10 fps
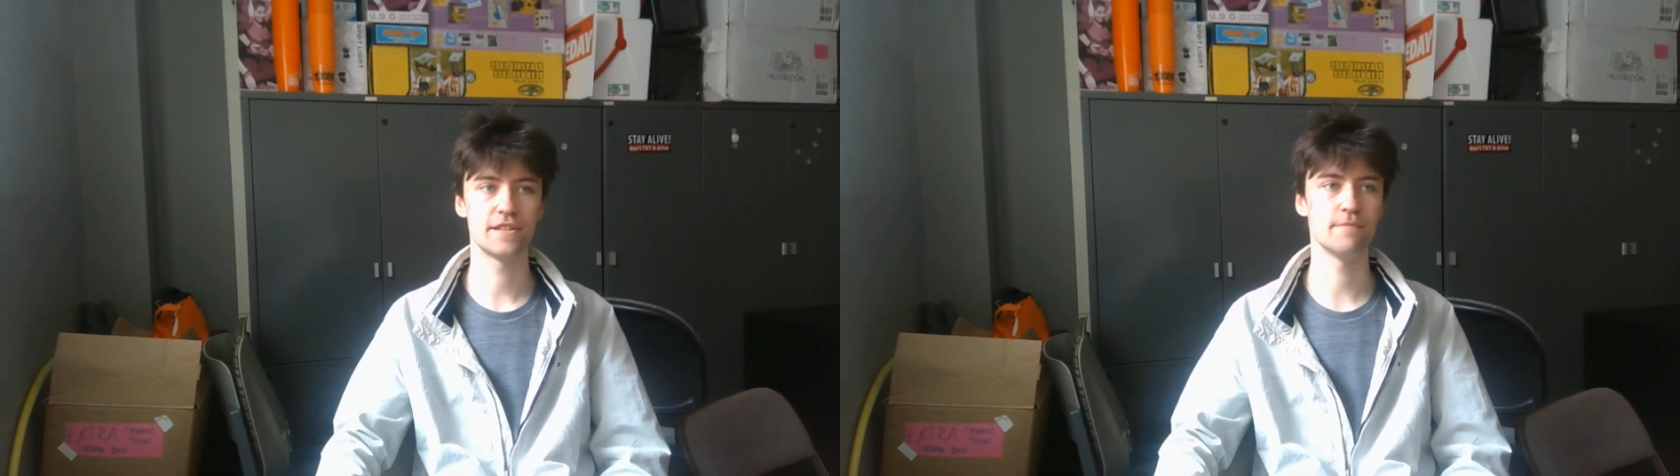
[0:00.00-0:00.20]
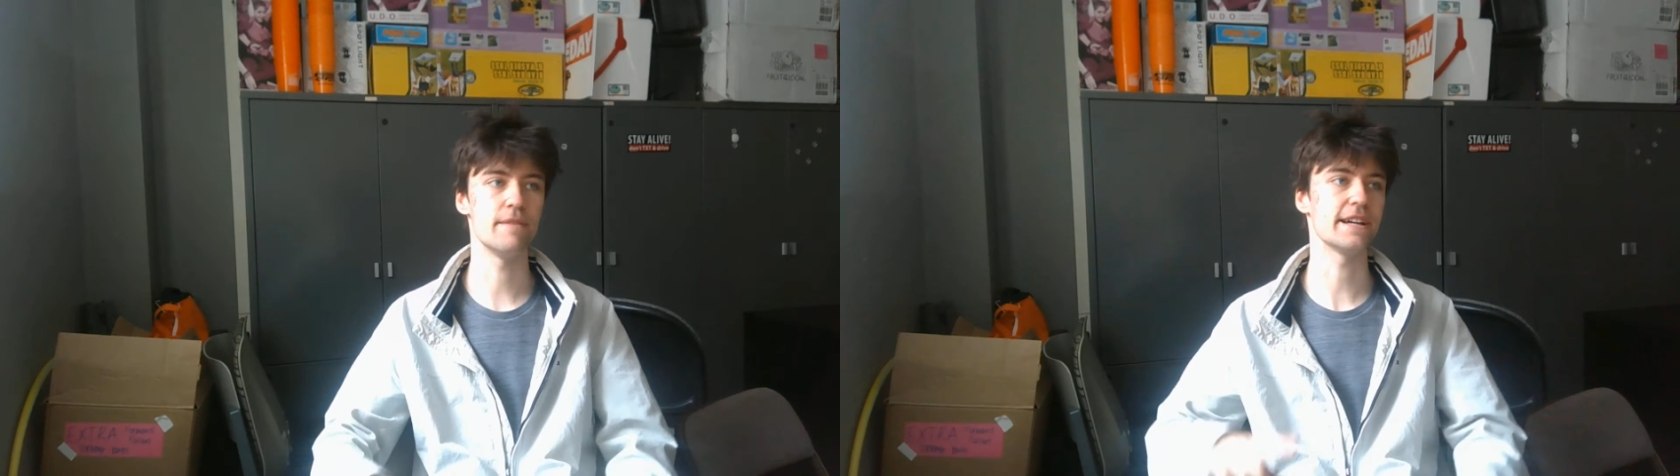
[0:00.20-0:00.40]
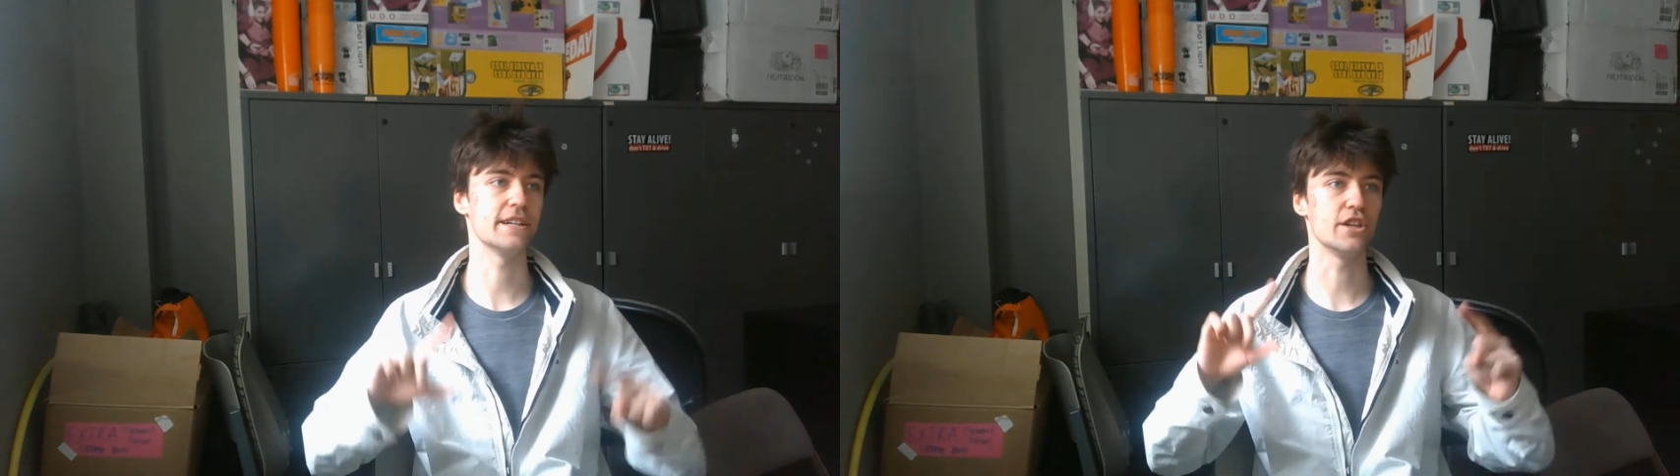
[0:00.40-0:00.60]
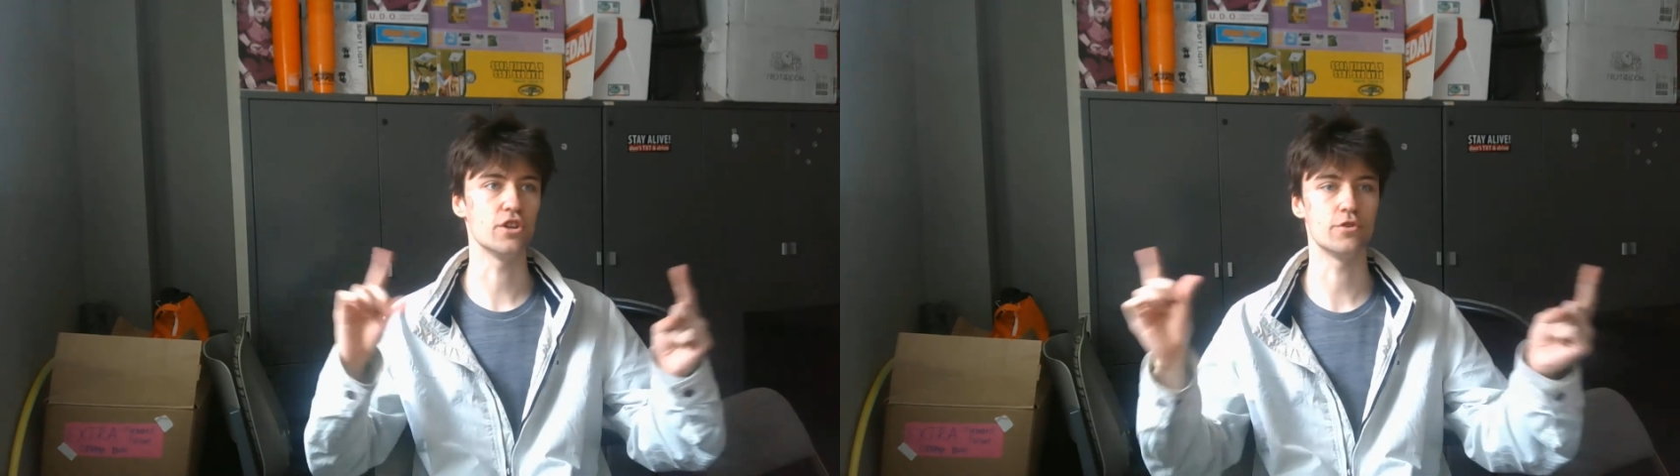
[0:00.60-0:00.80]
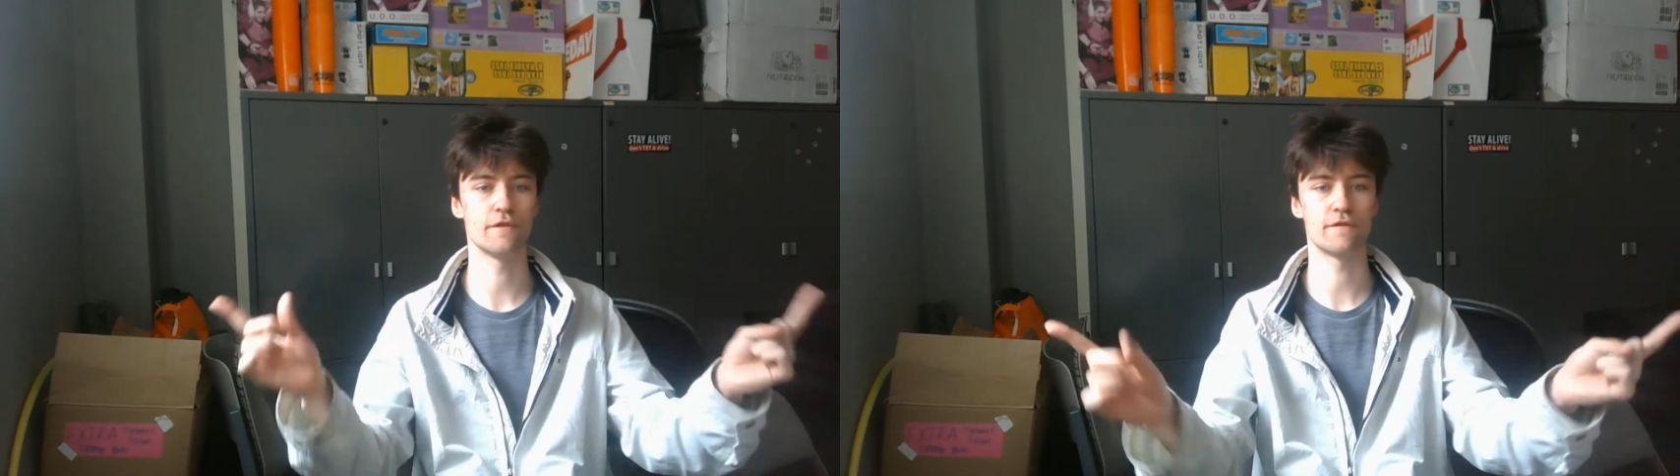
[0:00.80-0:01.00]
to make
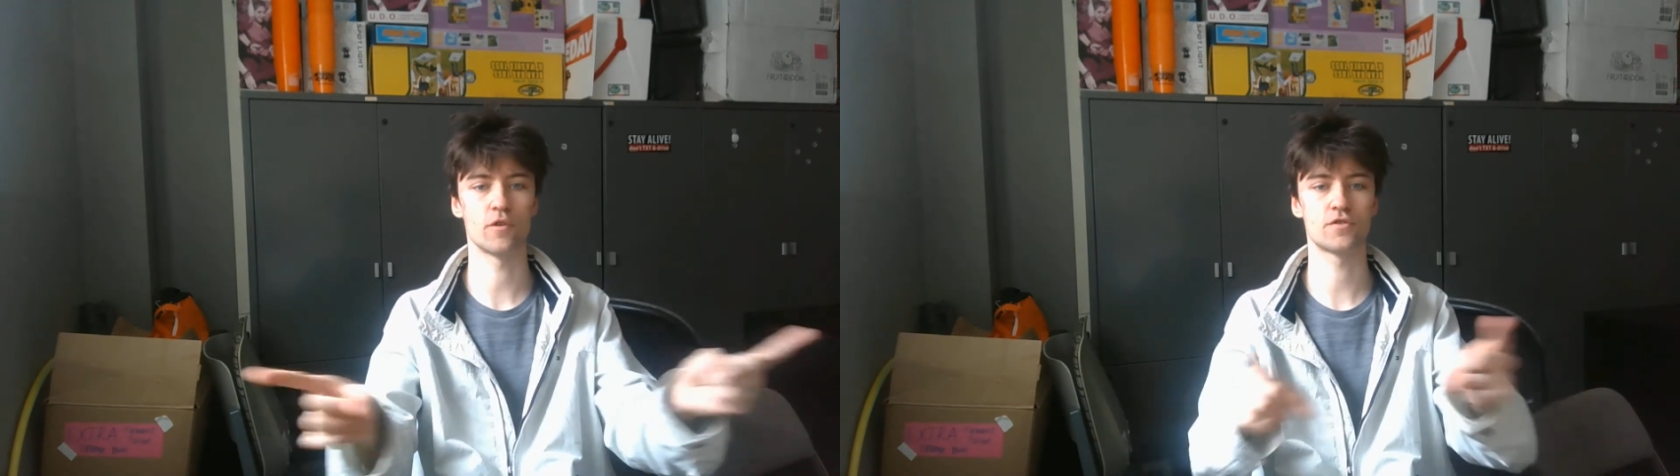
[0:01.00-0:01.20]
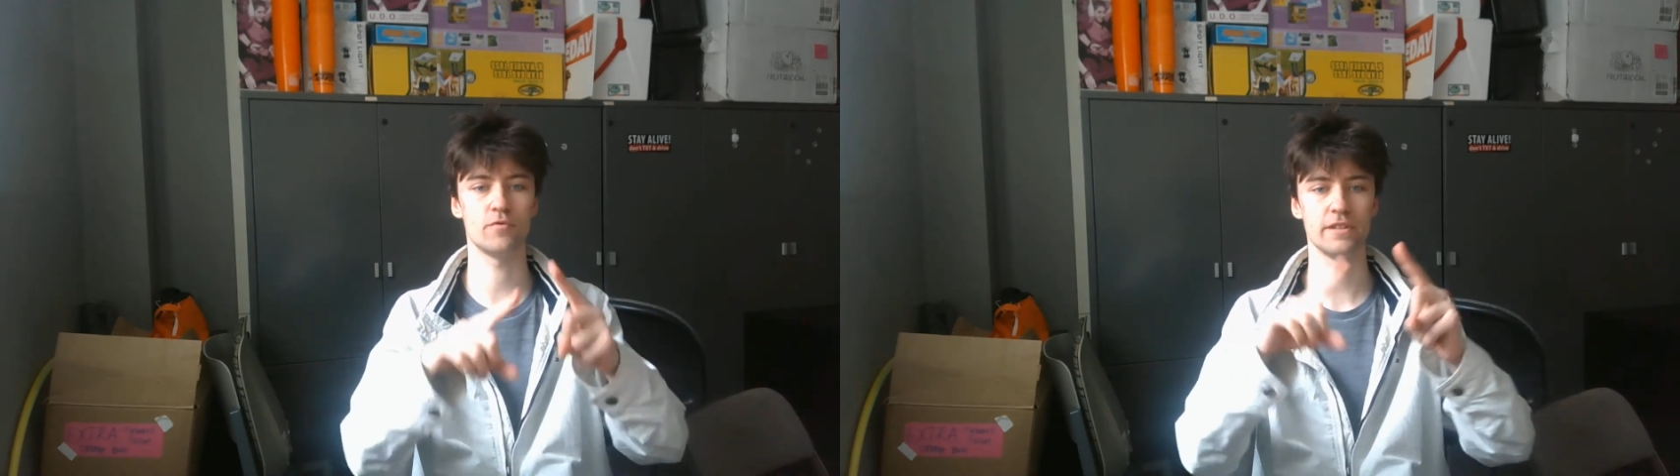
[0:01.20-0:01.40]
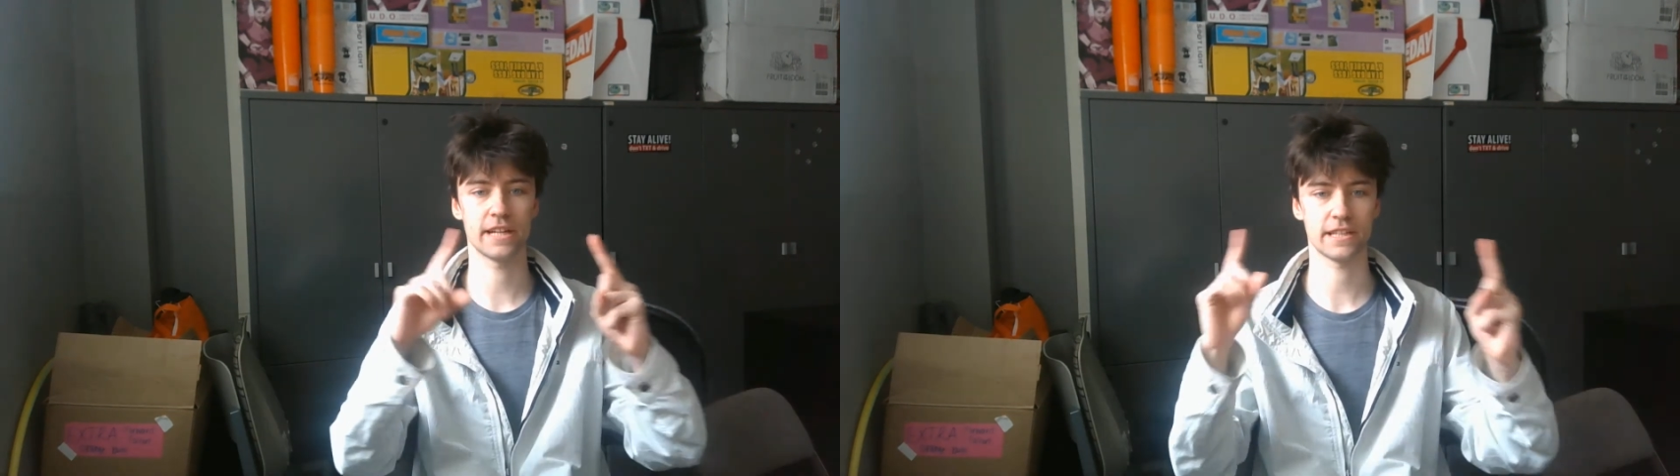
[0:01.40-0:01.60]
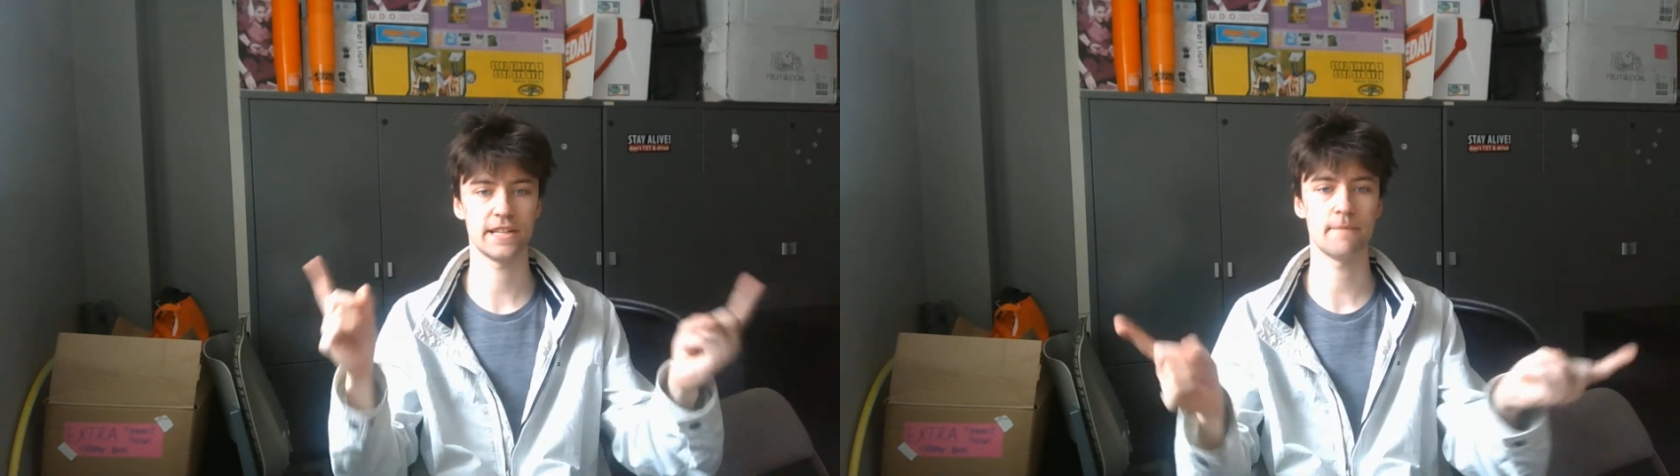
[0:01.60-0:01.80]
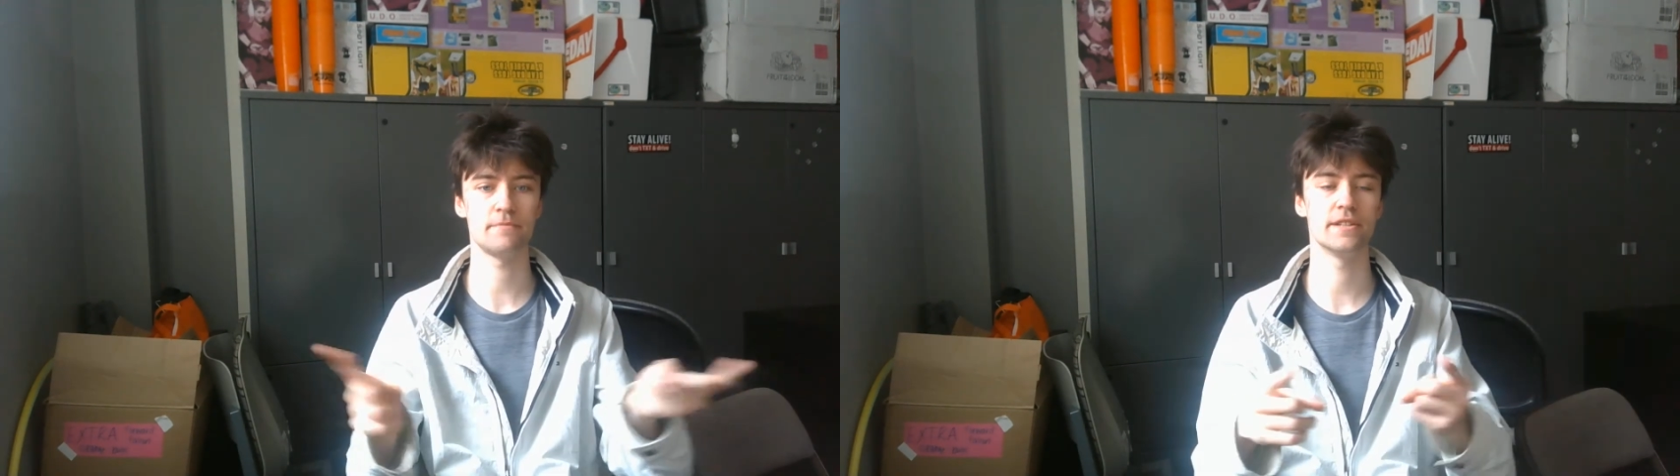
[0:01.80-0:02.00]
it universally
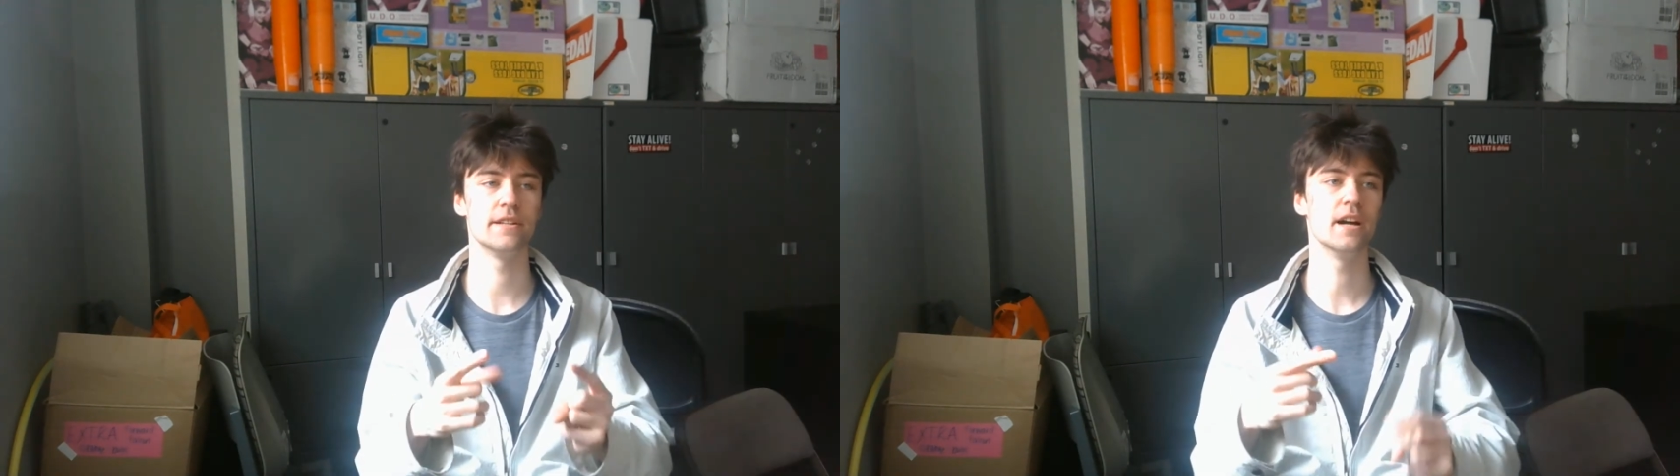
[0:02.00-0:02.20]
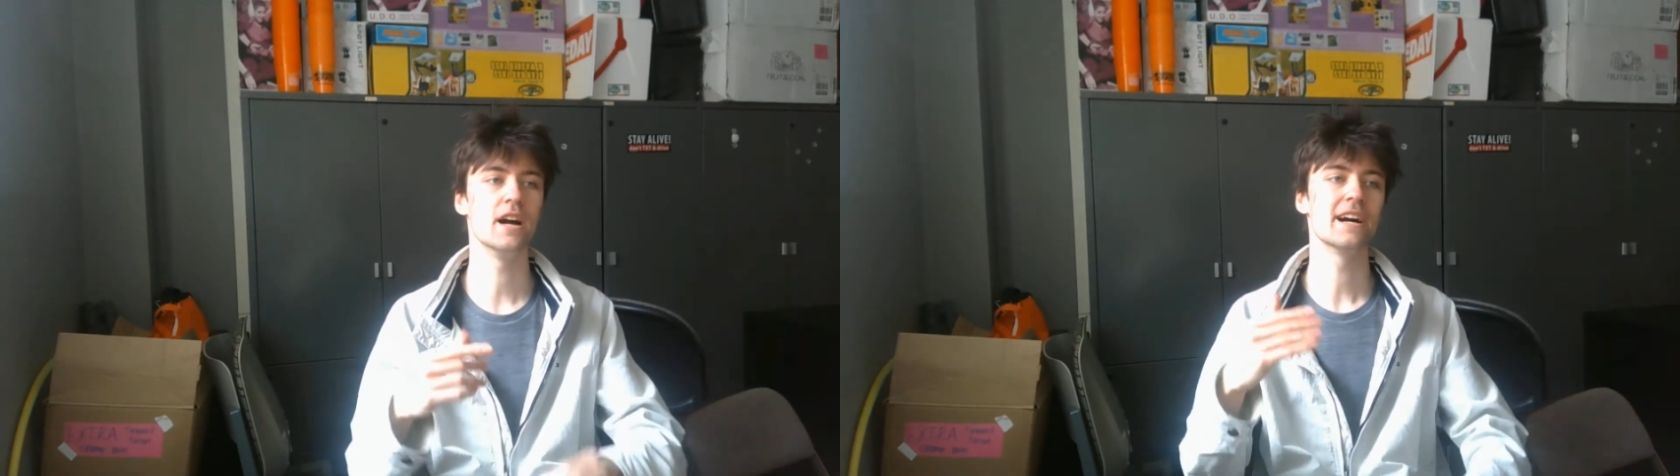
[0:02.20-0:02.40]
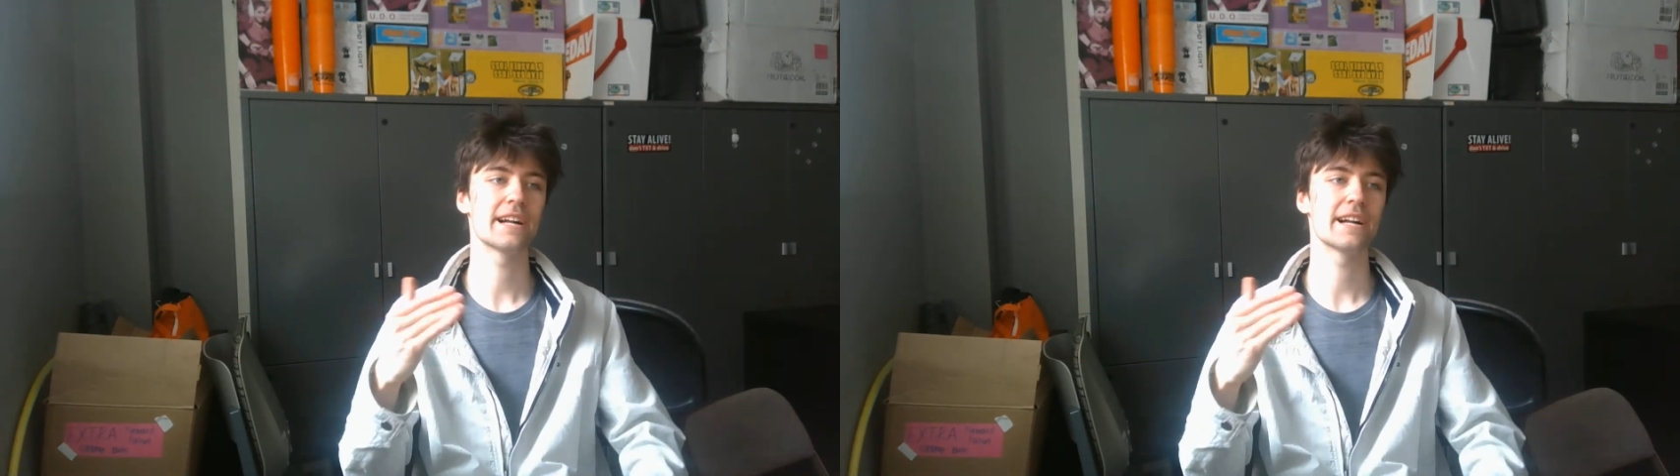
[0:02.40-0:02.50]
accepted.